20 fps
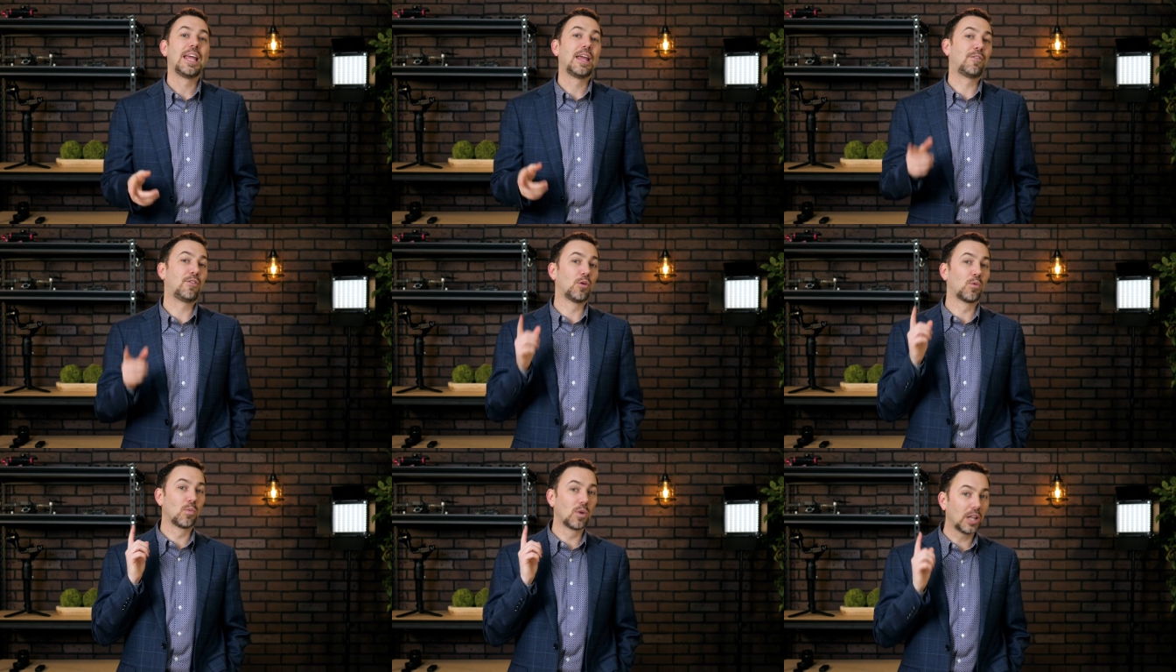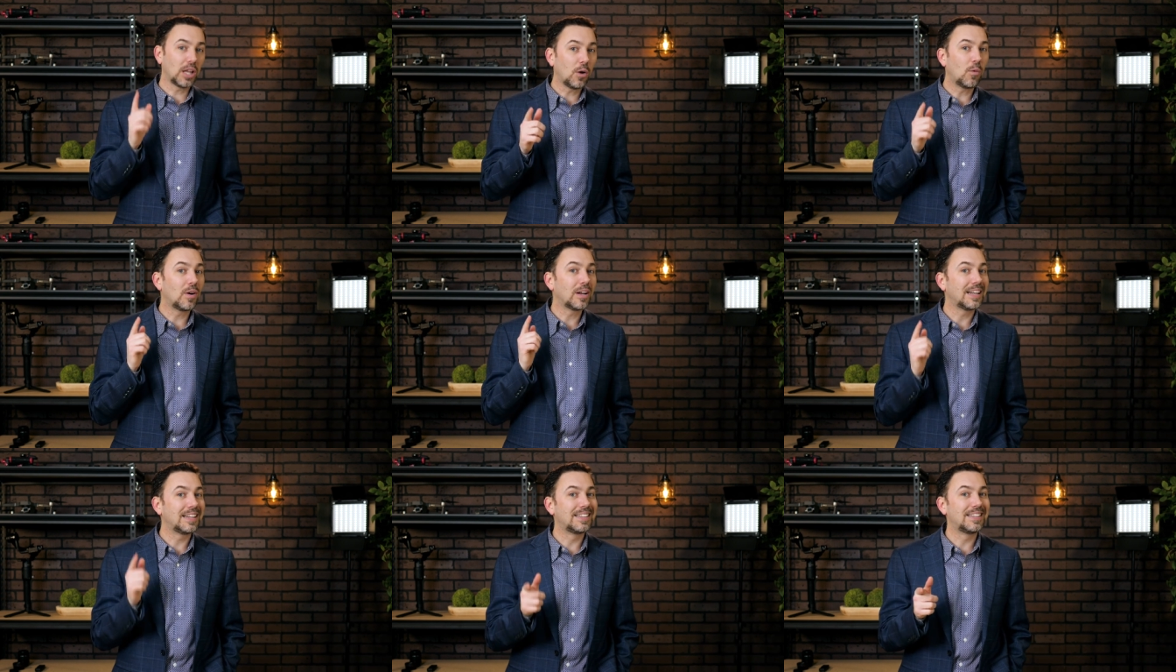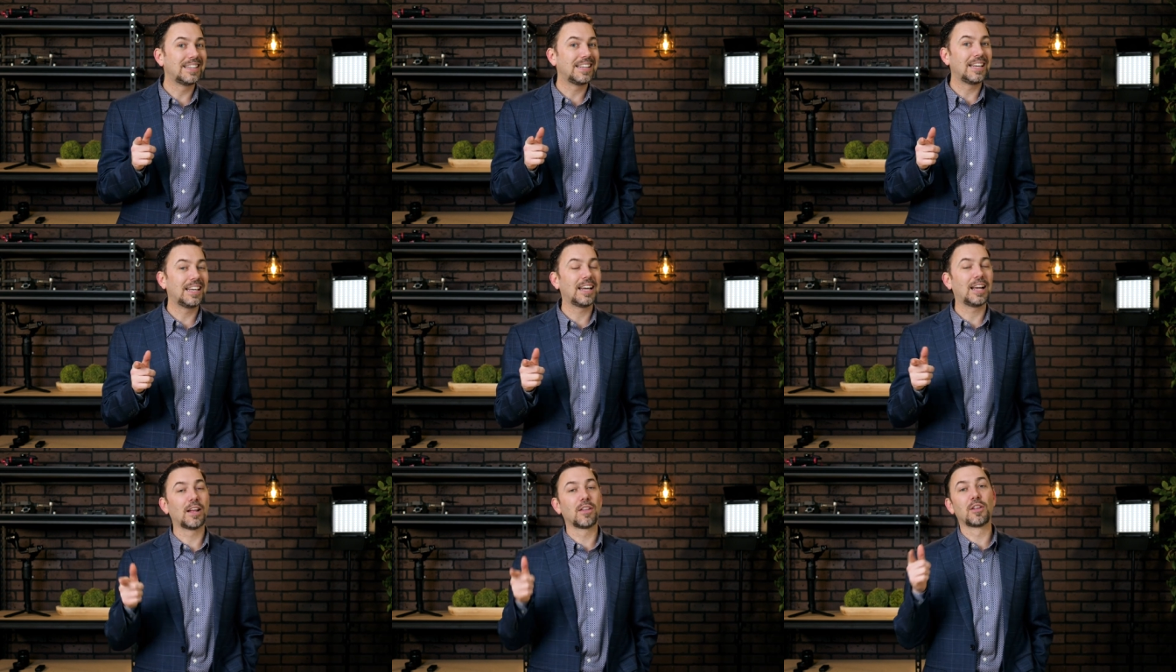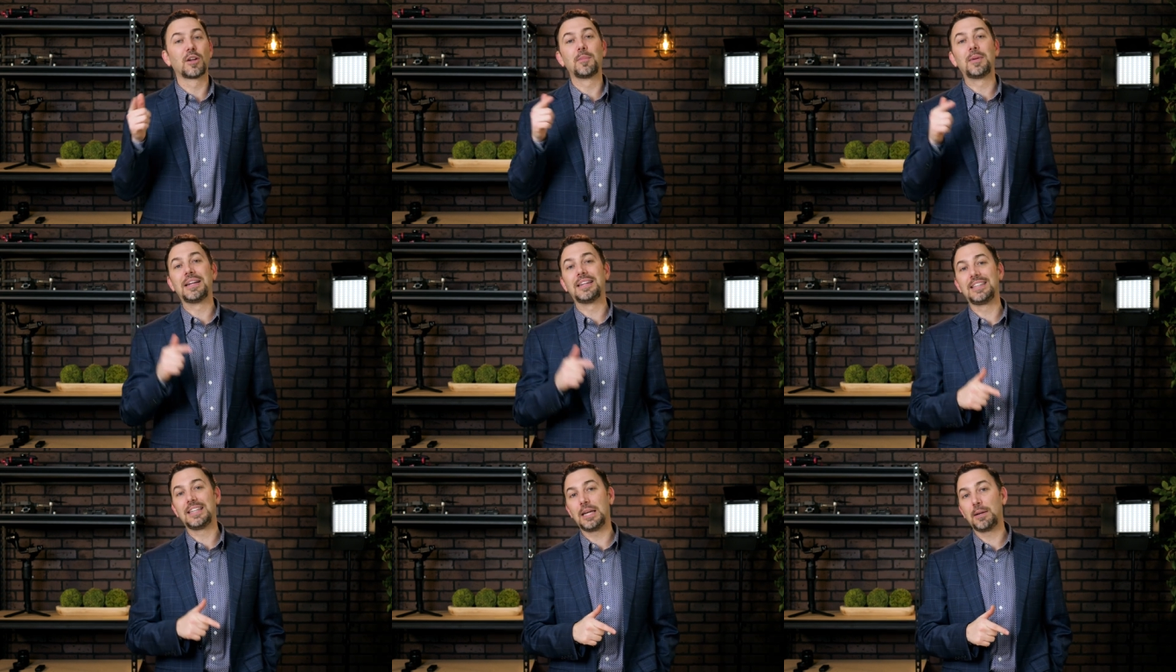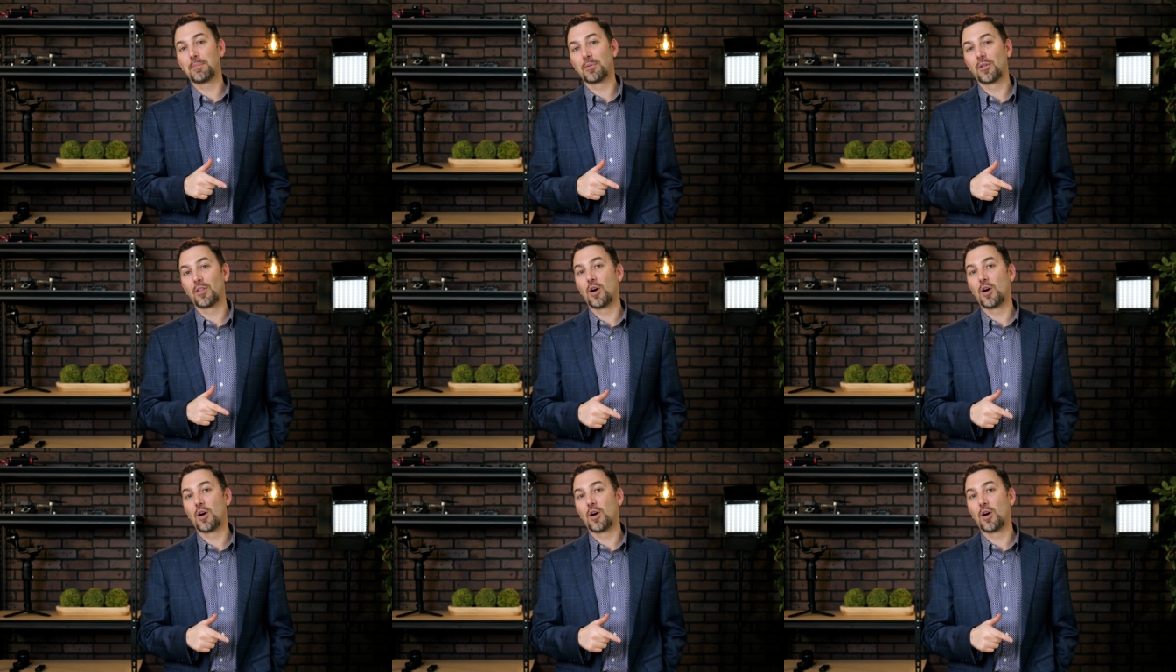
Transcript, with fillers: If you really want to dig a little bit deeper,